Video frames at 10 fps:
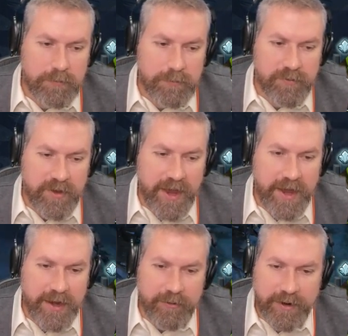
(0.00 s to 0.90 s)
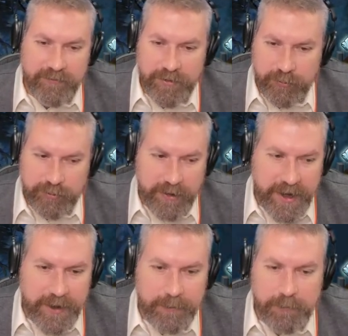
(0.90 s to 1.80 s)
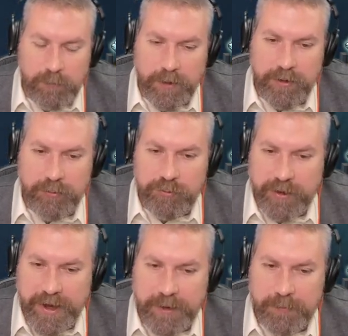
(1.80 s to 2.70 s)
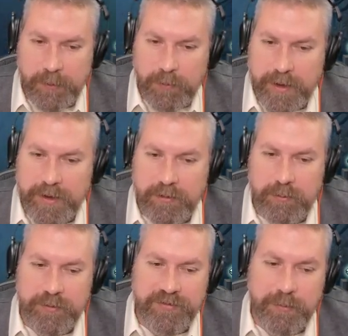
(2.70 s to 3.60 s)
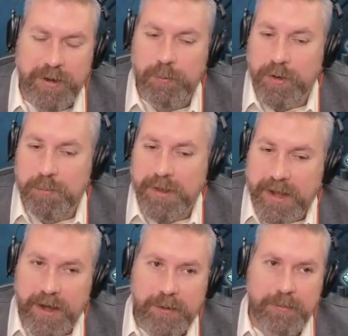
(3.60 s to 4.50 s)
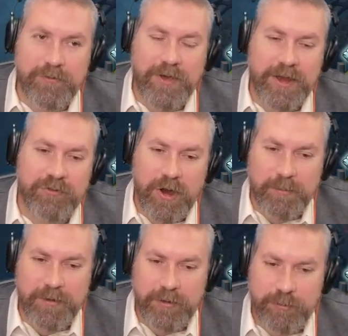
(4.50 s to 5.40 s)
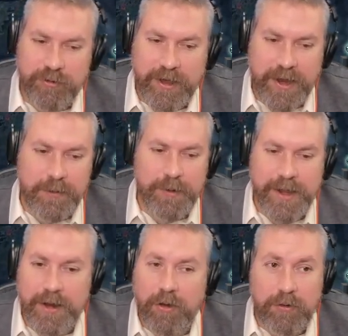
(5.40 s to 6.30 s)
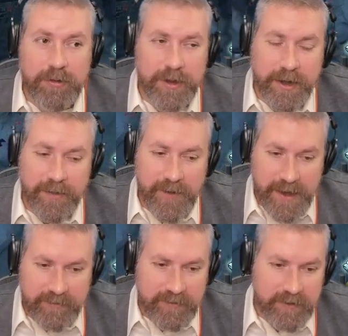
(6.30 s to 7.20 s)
say I don't have a neutral item, what neutral item I want, or somebody want to pick it up. If I dropped a neutral item, I can alt click on that.